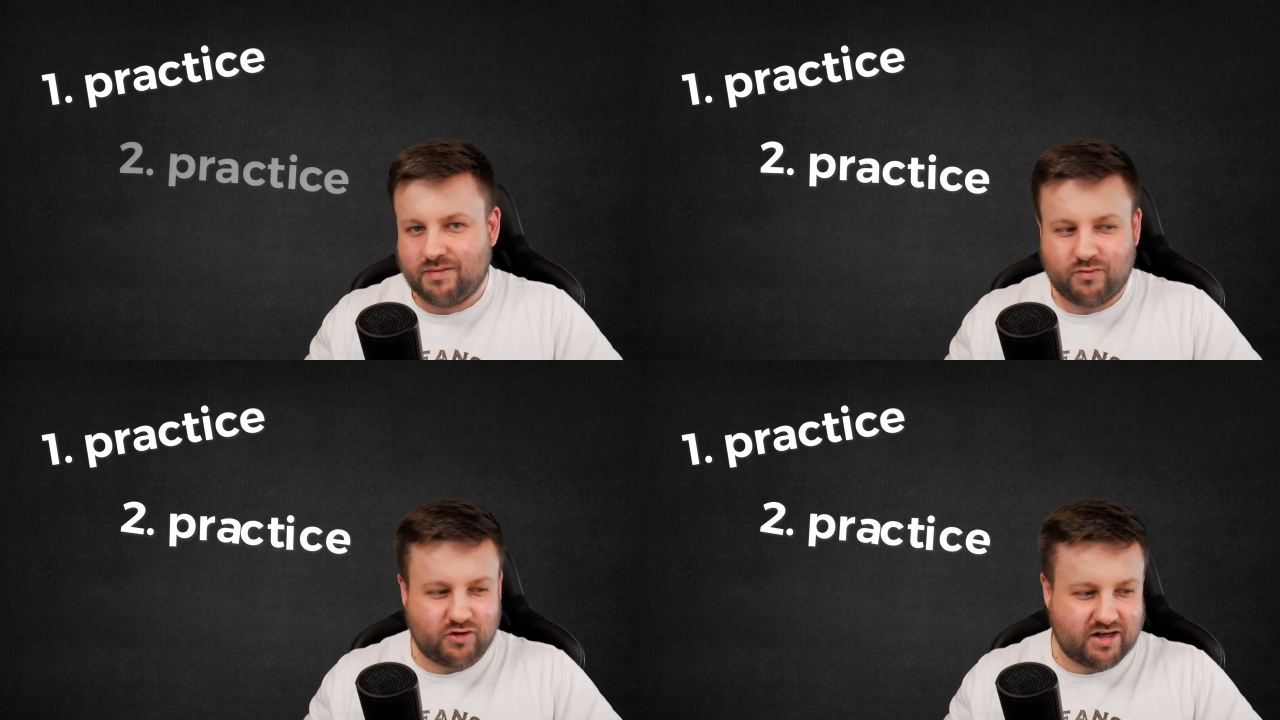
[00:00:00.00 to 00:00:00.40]

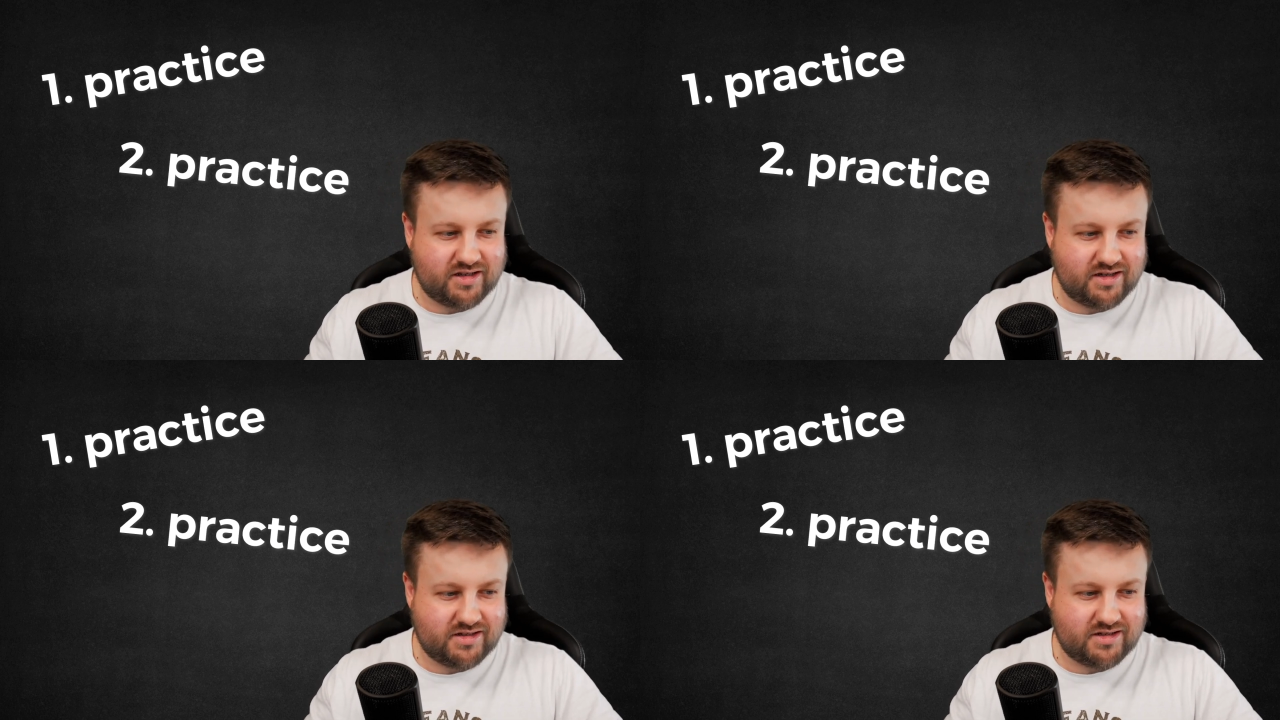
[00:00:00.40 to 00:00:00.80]

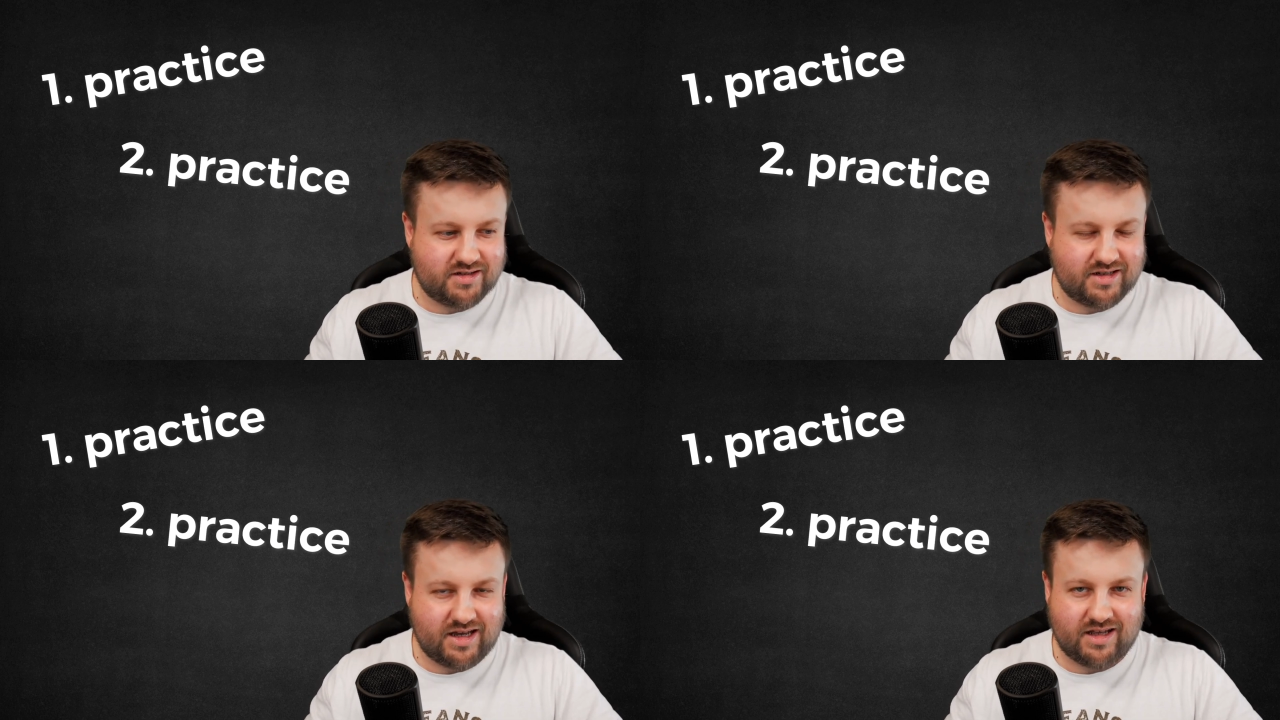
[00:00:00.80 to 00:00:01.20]
practice
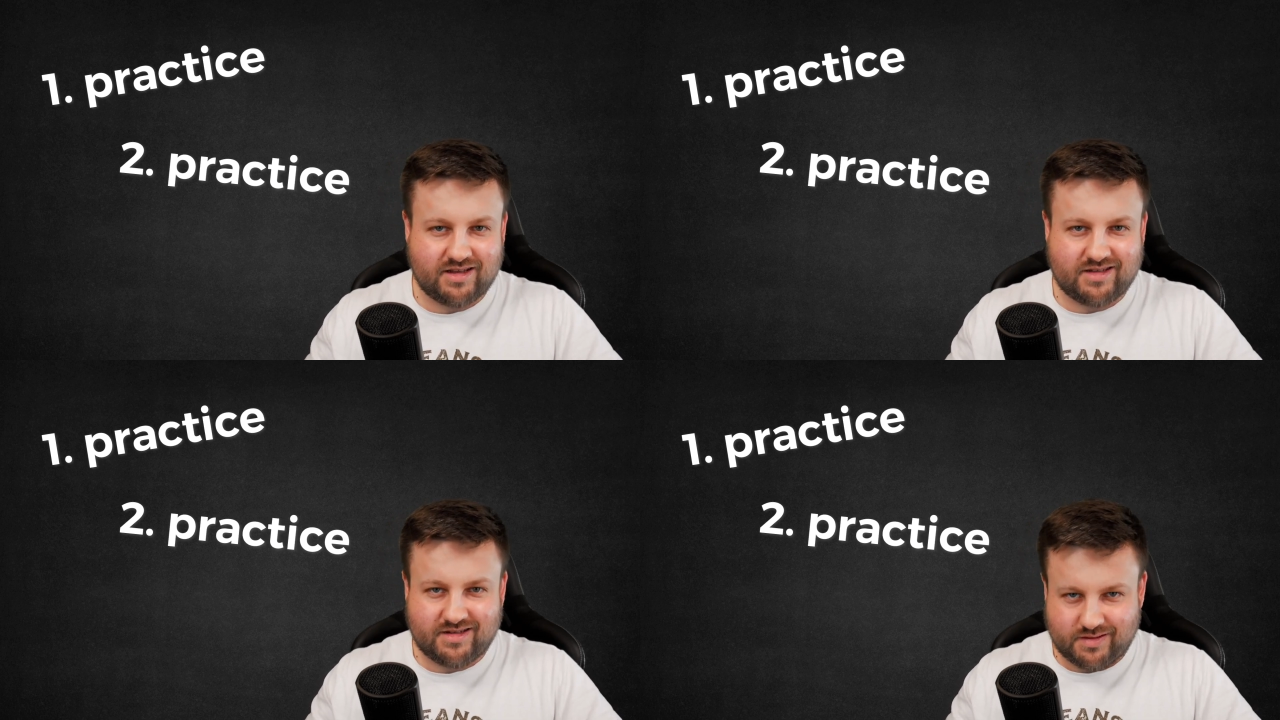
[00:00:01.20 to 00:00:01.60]

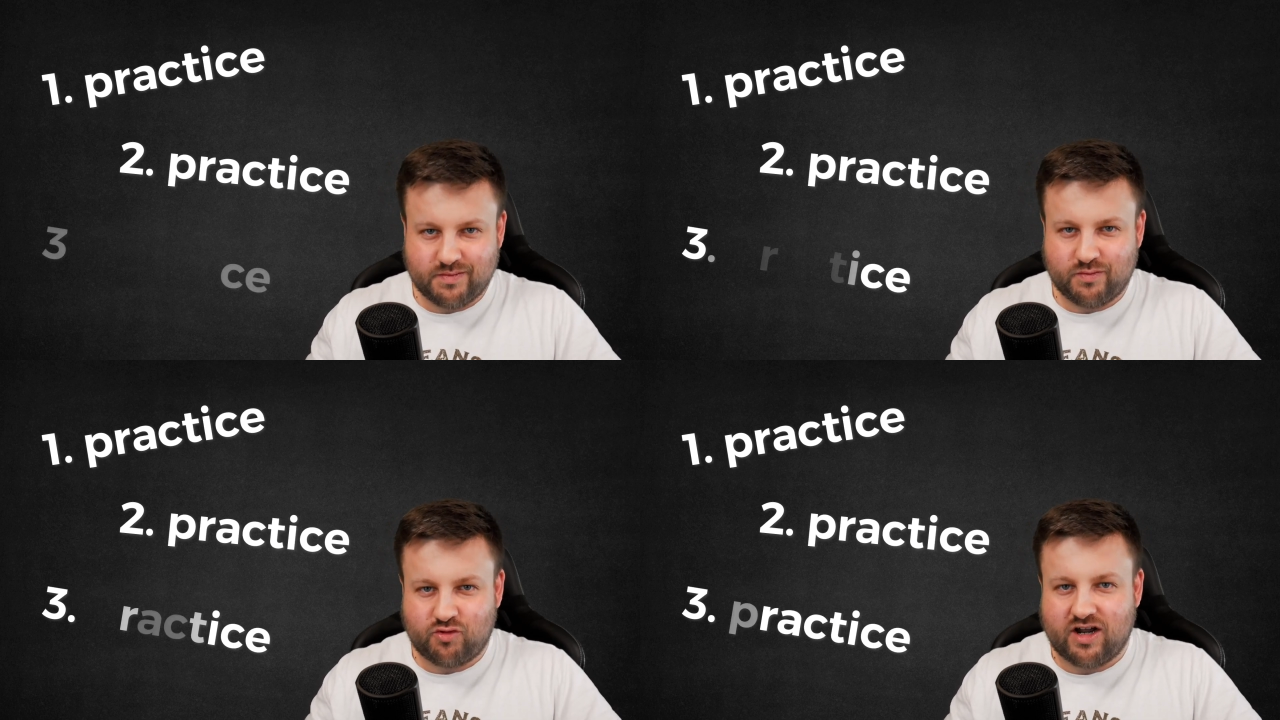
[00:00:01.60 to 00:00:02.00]
and
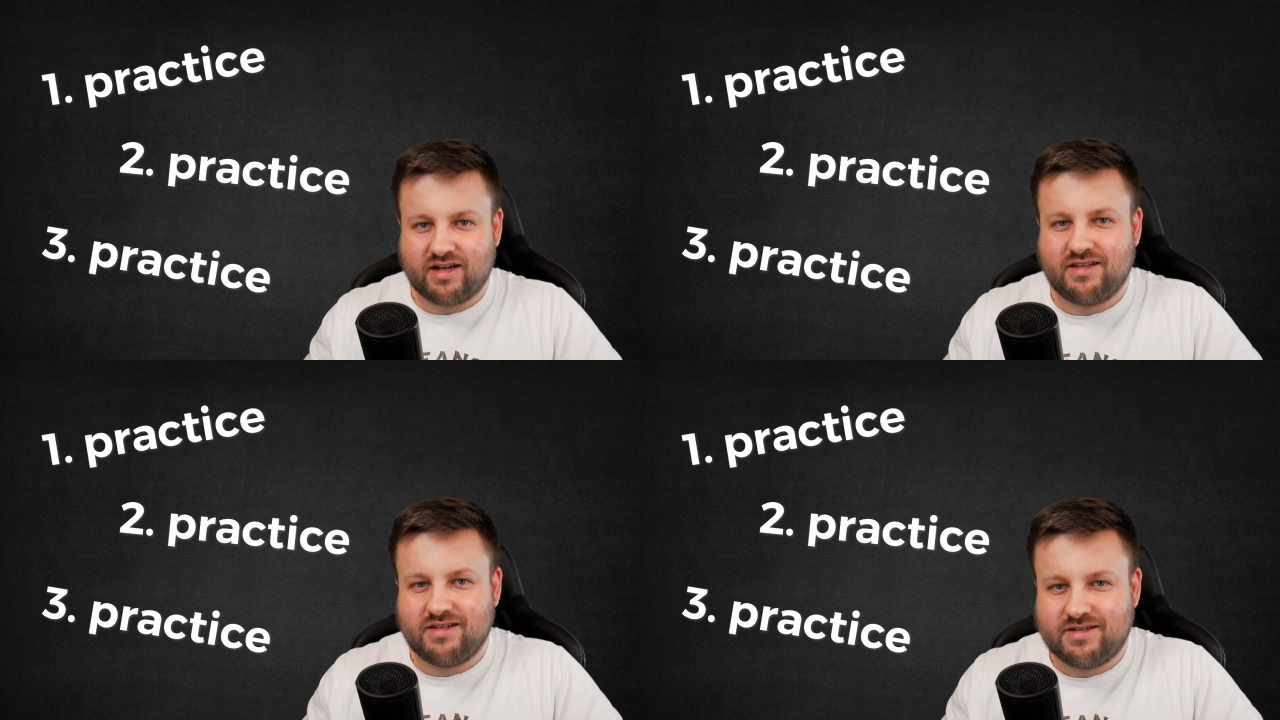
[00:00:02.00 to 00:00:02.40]

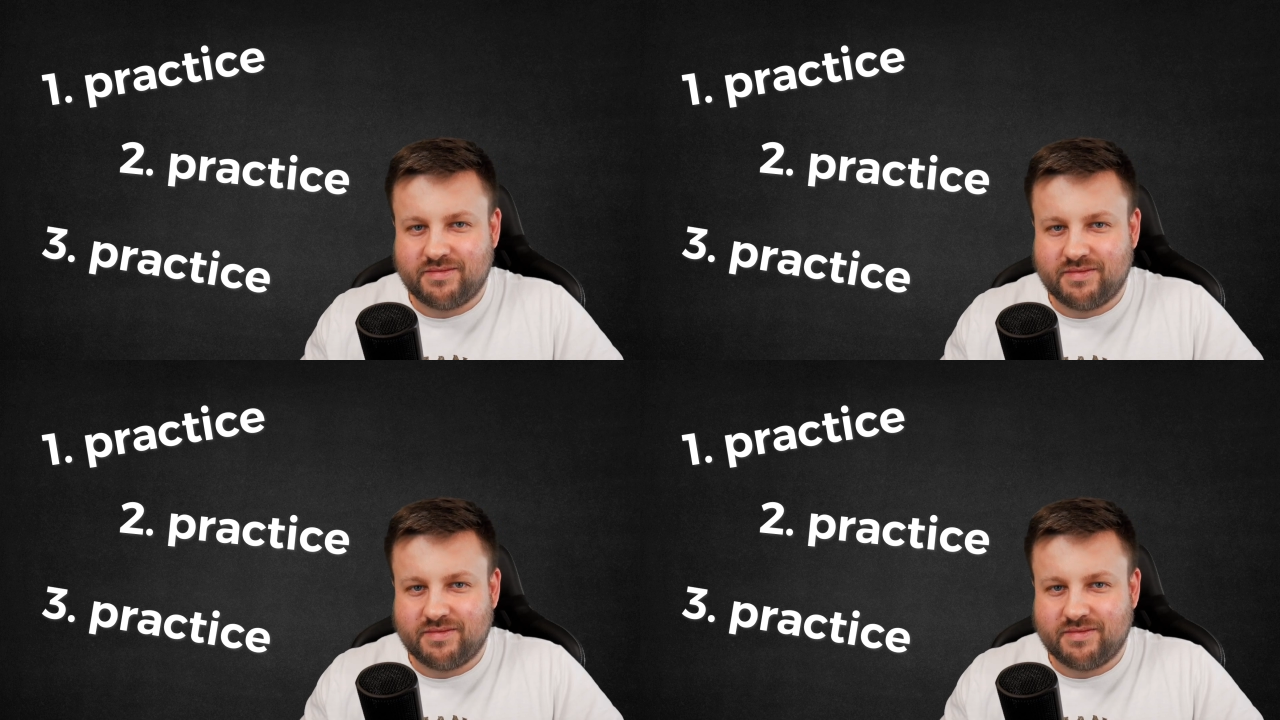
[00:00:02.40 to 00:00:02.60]
practice.